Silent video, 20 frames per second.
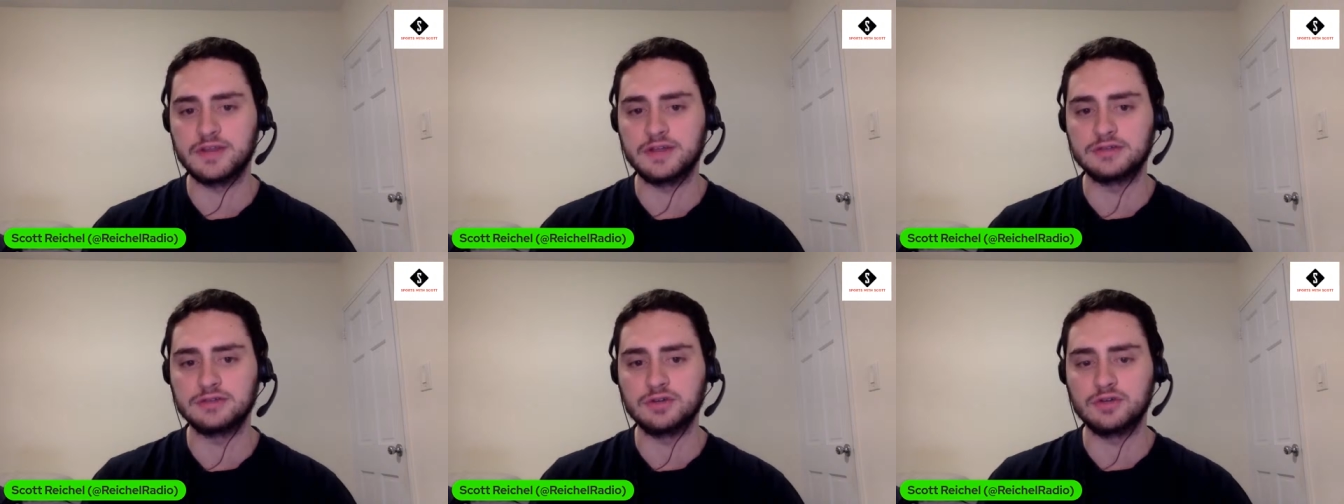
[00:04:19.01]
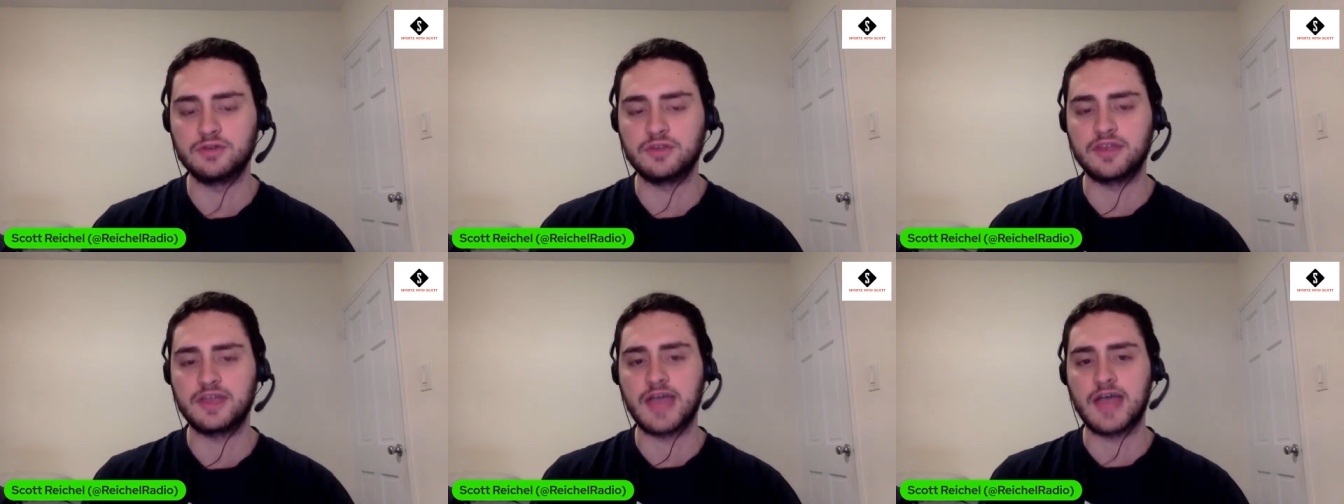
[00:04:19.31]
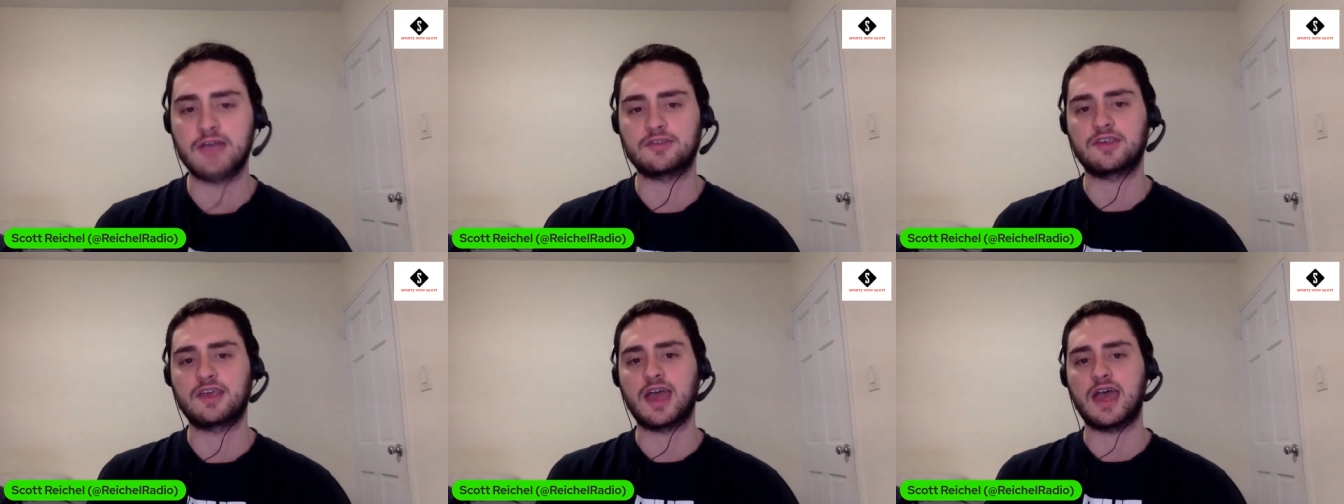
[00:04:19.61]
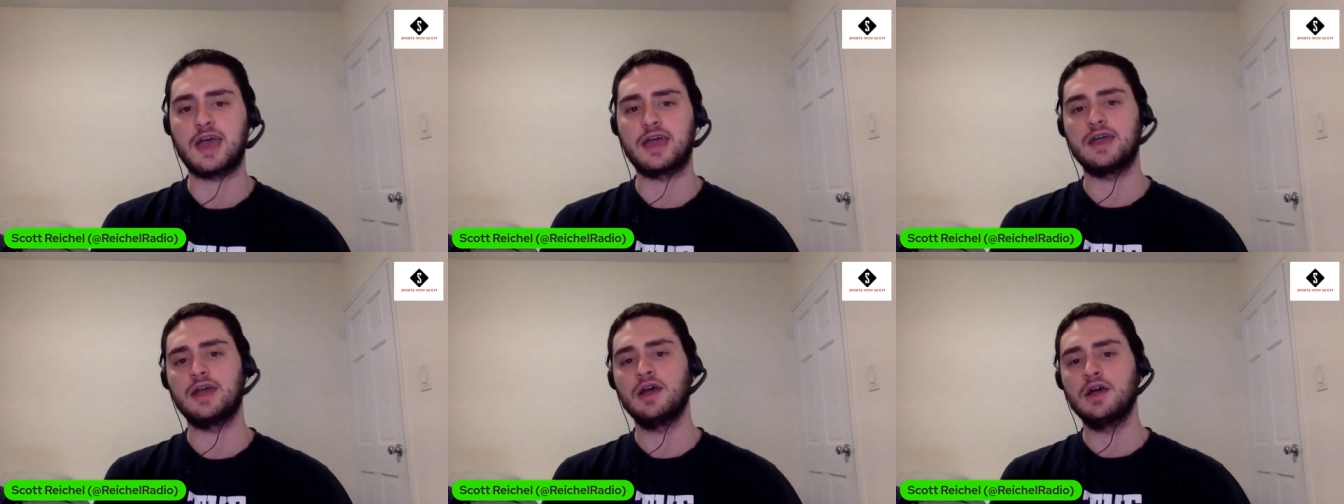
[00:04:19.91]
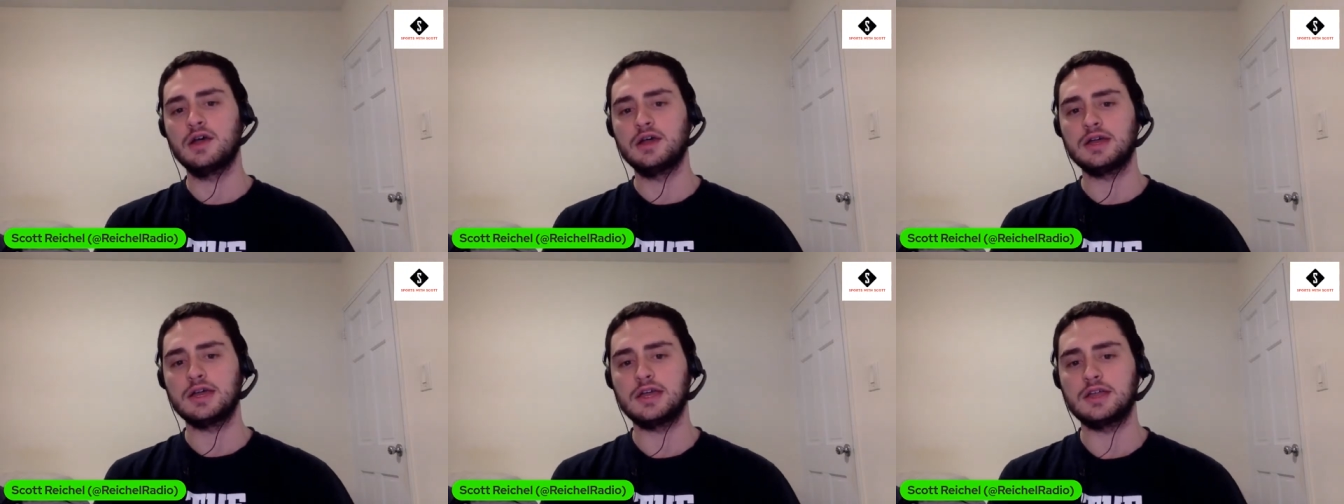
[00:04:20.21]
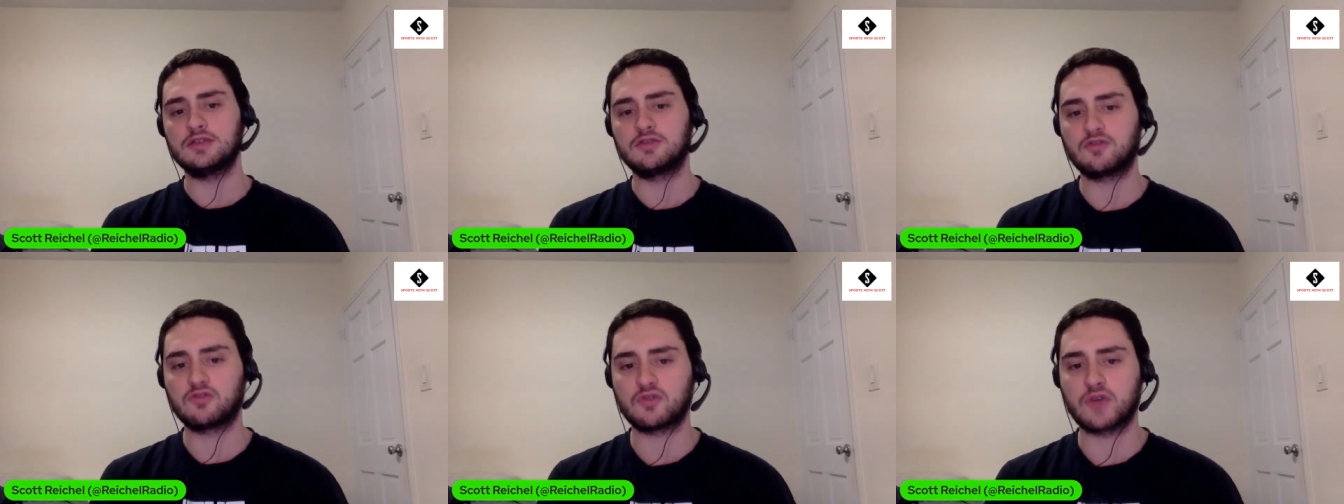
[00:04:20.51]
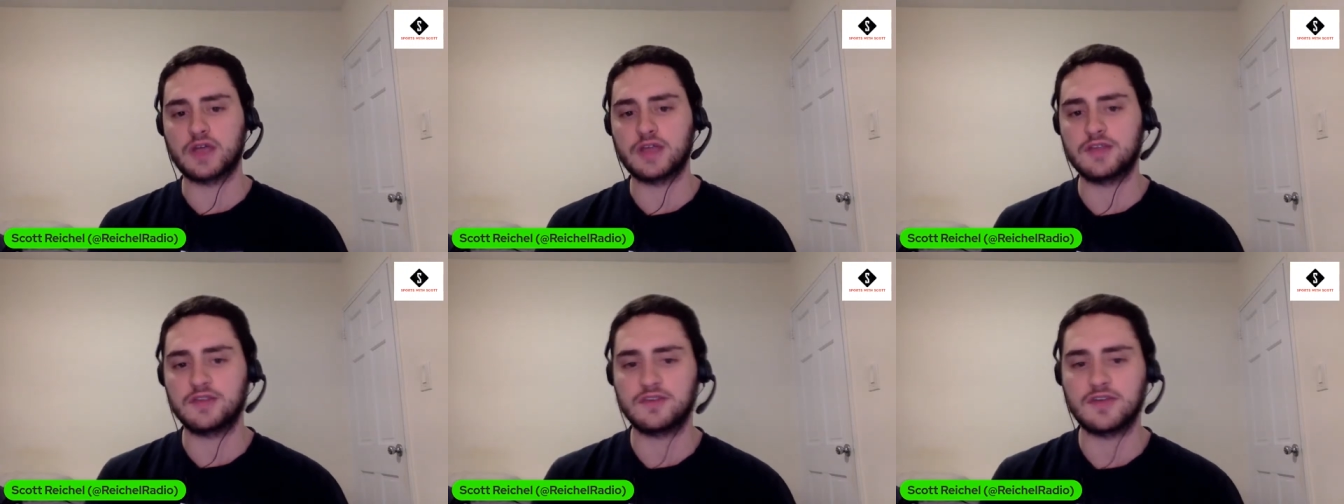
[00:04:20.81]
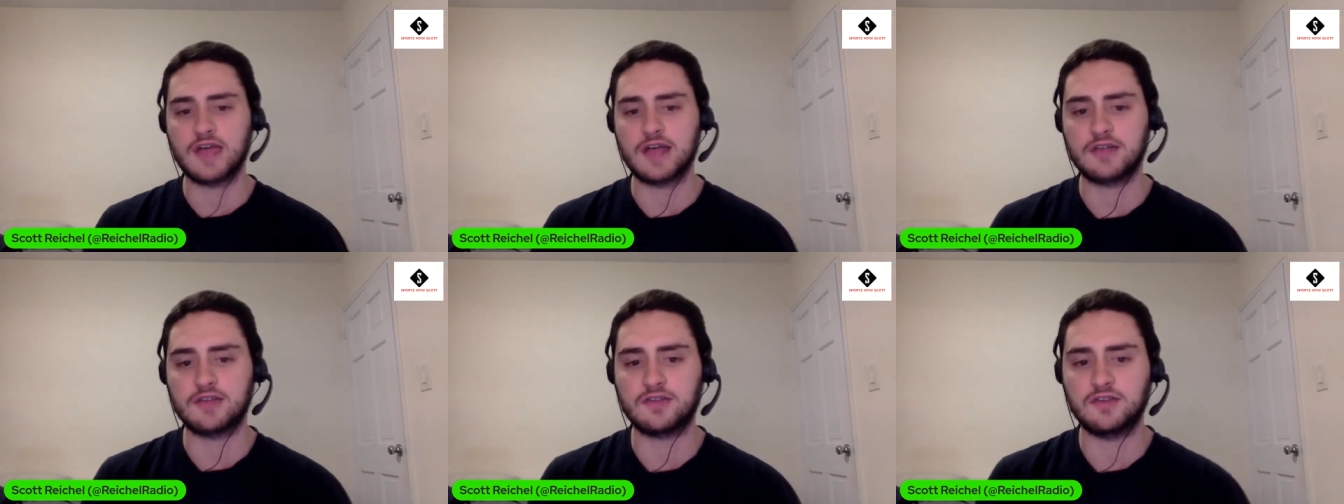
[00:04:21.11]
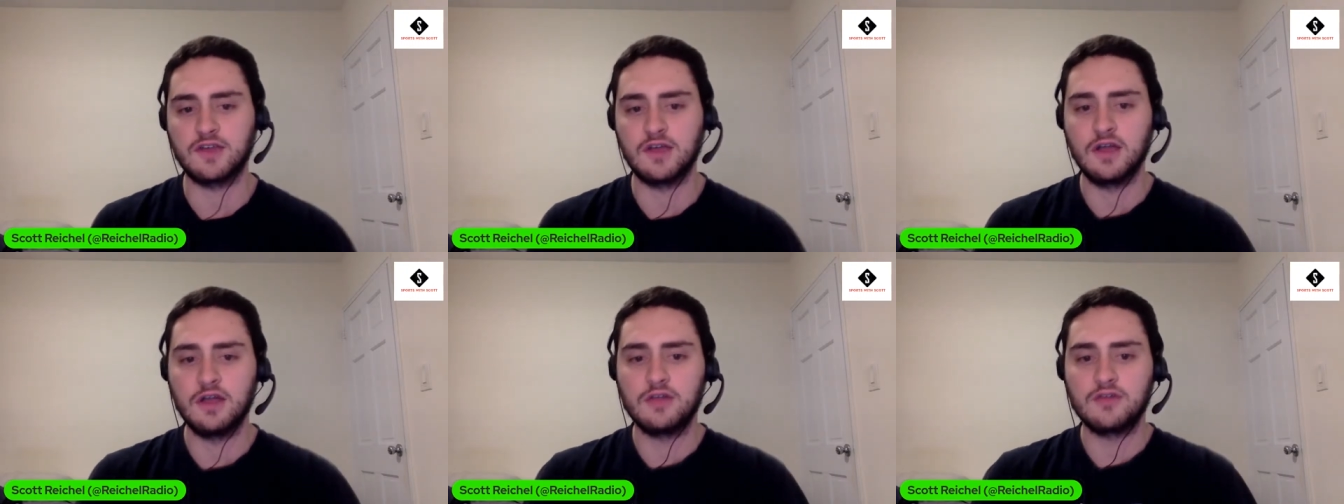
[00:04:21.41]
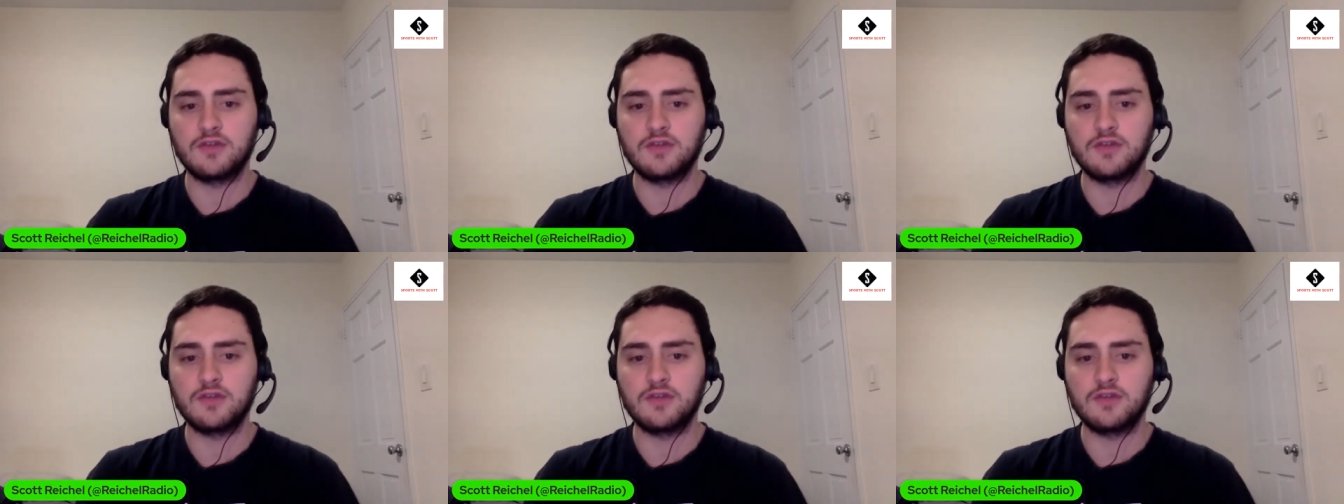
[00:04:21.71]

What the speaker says: did lose to Gasquet in straight sets.